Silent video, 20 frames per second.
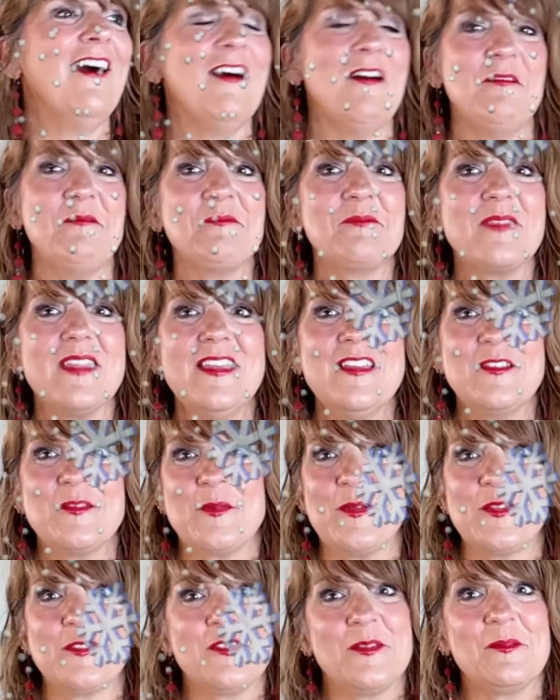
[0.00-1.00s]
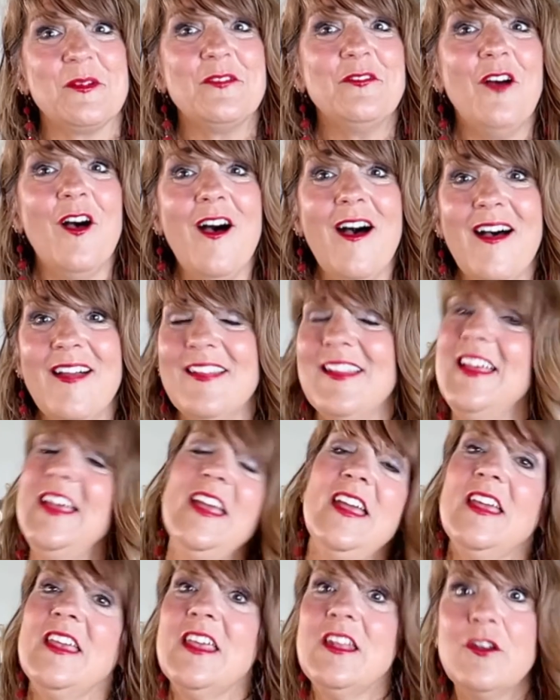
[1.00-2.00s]
Um, spring, summer, fall.
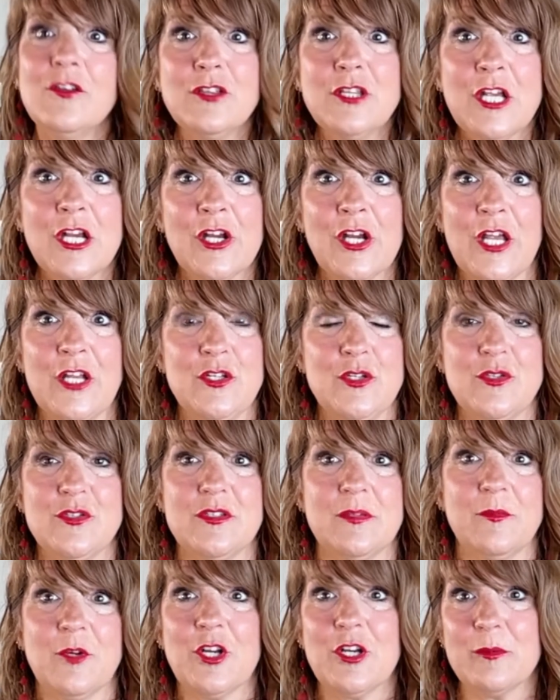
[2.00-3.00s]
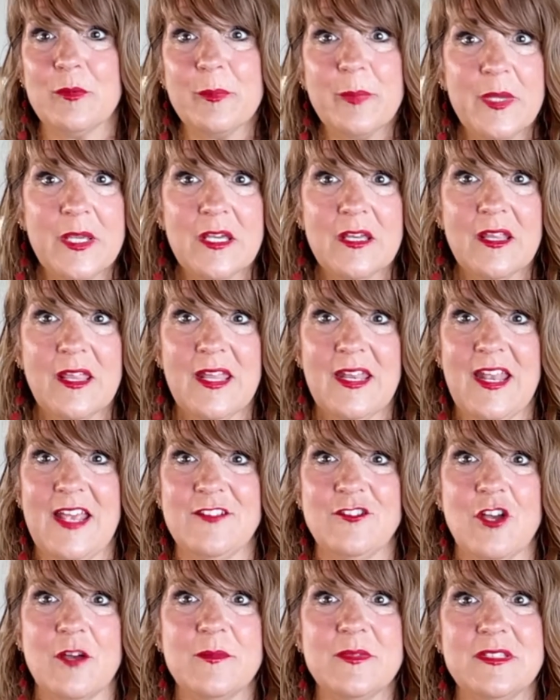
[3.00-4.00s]
Get out there and do some curb appeal. It
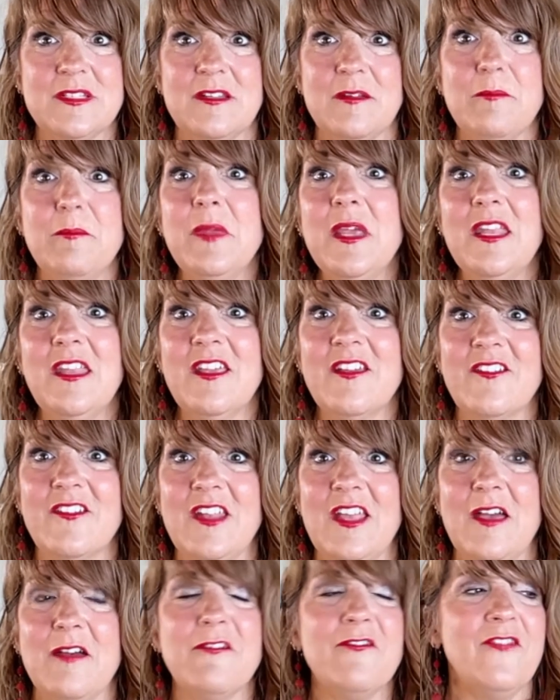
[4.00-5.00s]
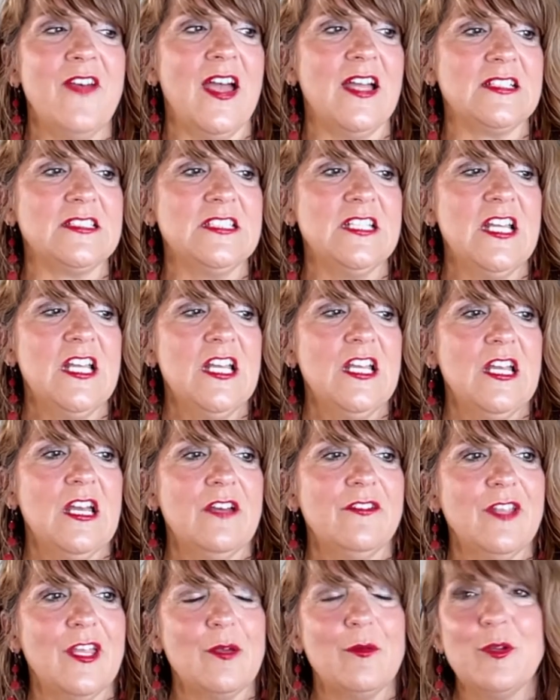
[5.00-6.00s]
has almost an immediate effect
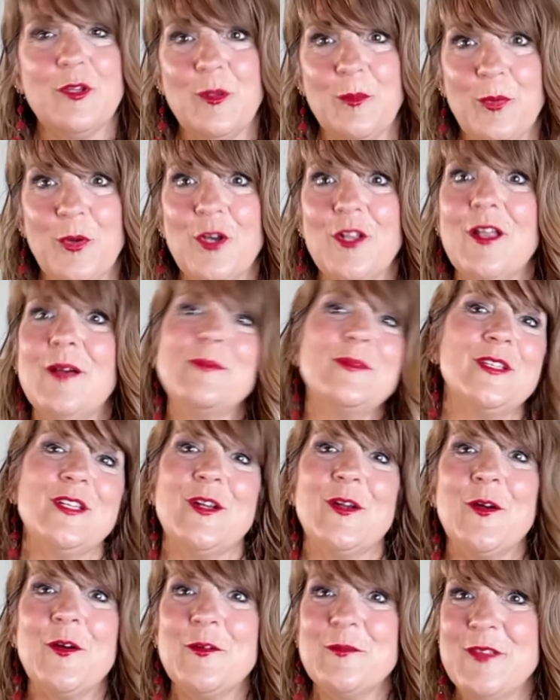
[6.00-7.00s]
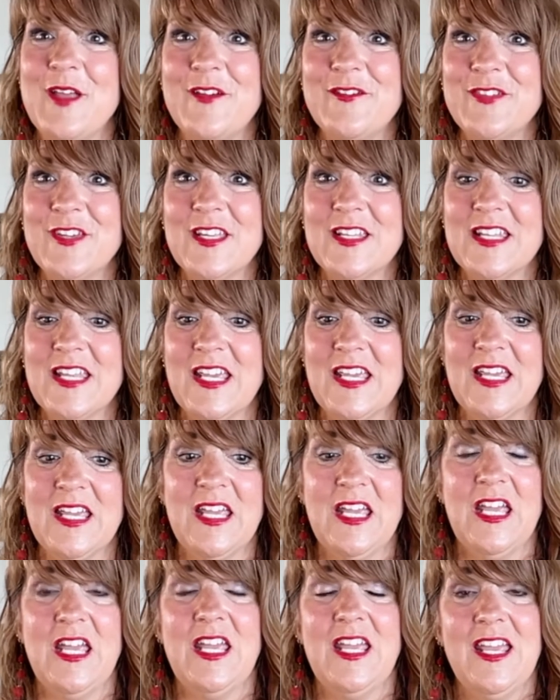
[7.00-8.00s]
of like when you pull up to your home, that feeling.
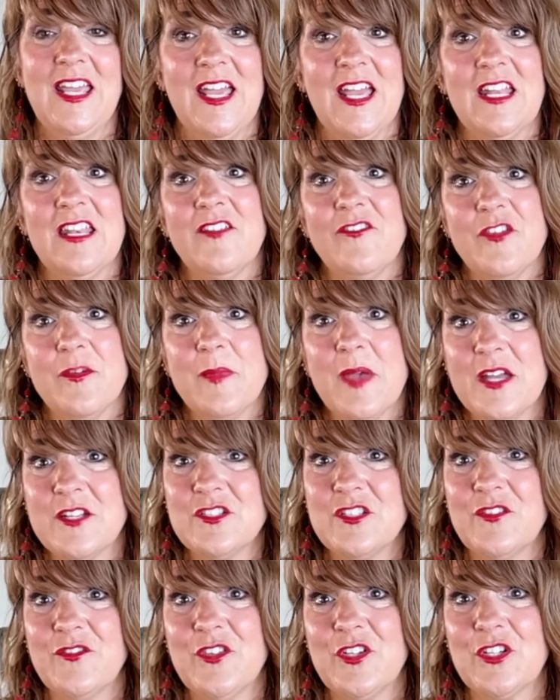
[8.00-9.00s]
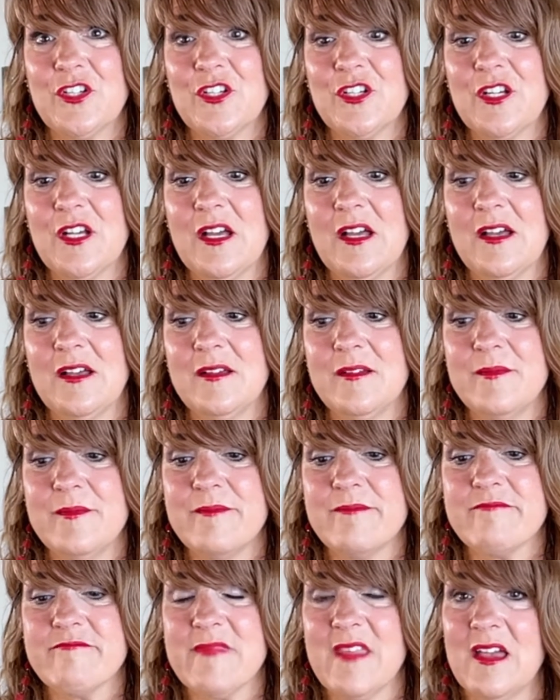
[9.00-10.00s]
And if you imagine if you're um,